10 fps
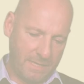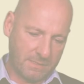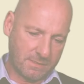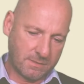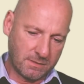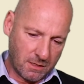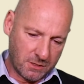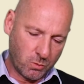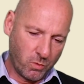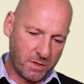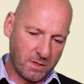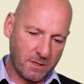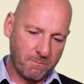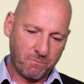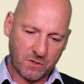Let's start with
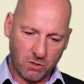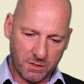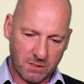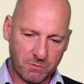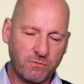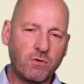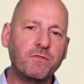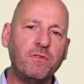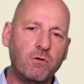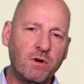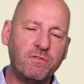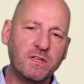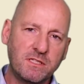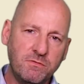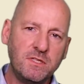the concept of
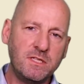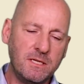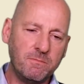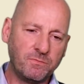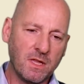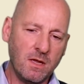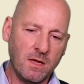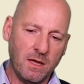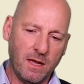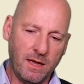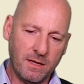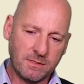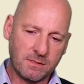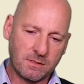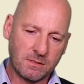reflexivity.
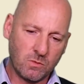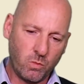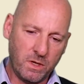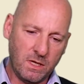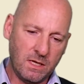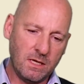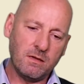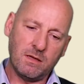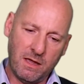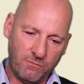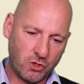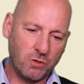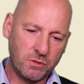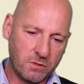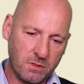As we have
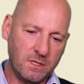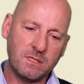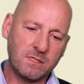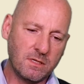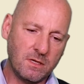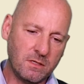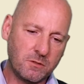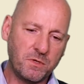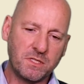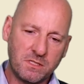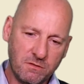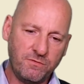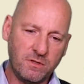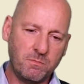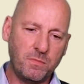chosen this
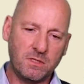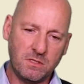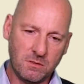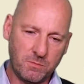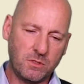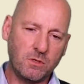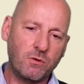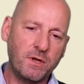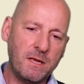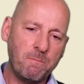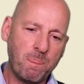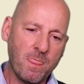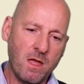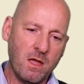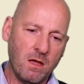specific participatory
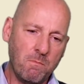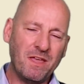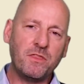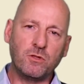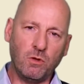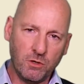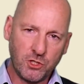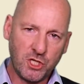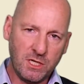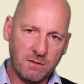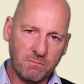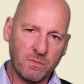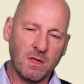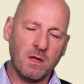methodology,